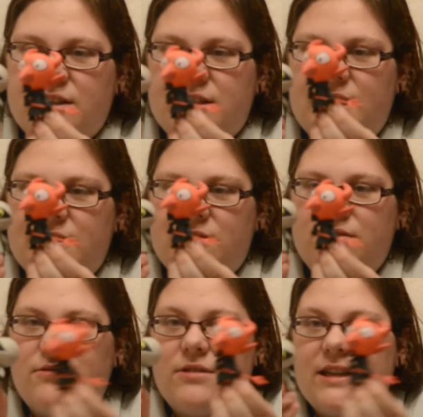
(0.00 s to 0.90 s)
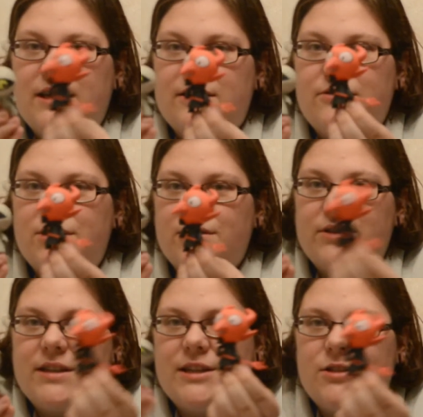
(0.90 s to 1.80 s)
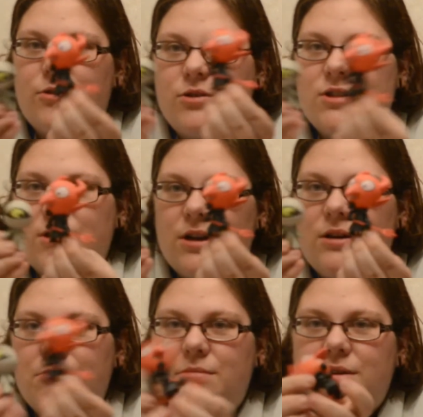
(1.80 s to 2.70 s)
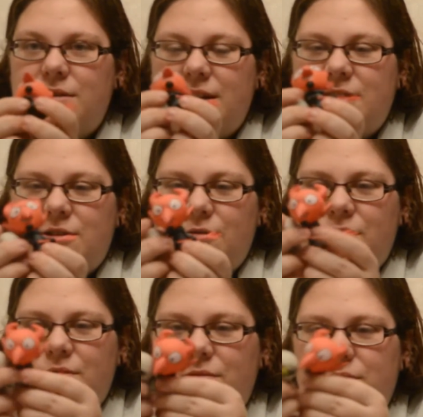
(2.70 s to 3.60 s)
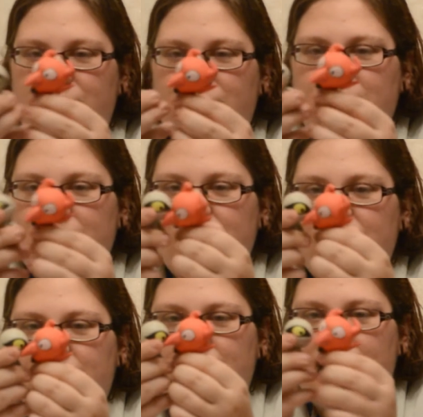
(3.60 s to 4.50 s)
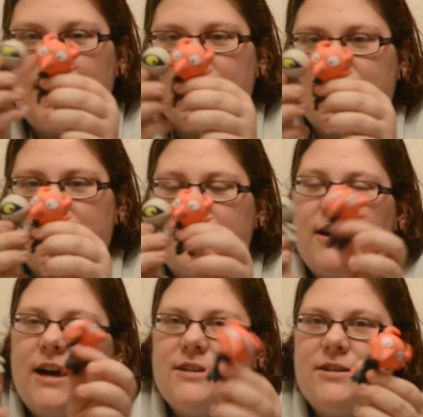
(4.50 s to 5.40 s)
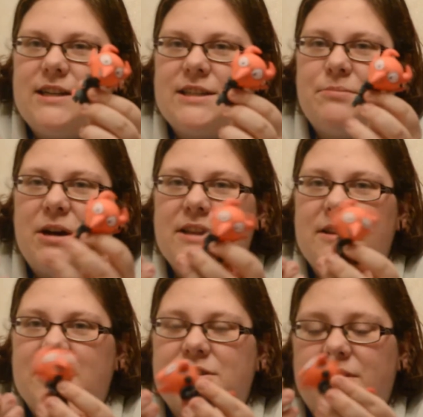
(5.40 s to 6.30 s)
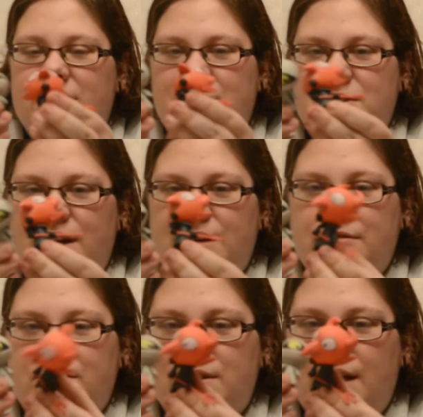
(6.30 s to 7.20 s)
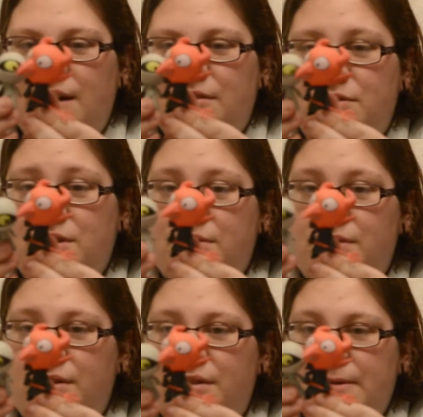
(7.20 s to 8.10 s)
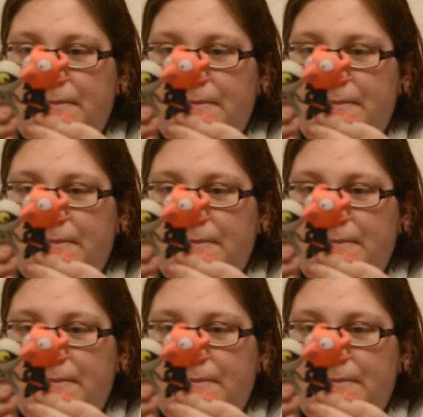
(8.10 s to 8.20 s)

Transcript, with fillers: So that's cool. I got those two. That's awesome. They're so cool. I like that. I don't actually mind that I don't have Jack or Sally or Zero.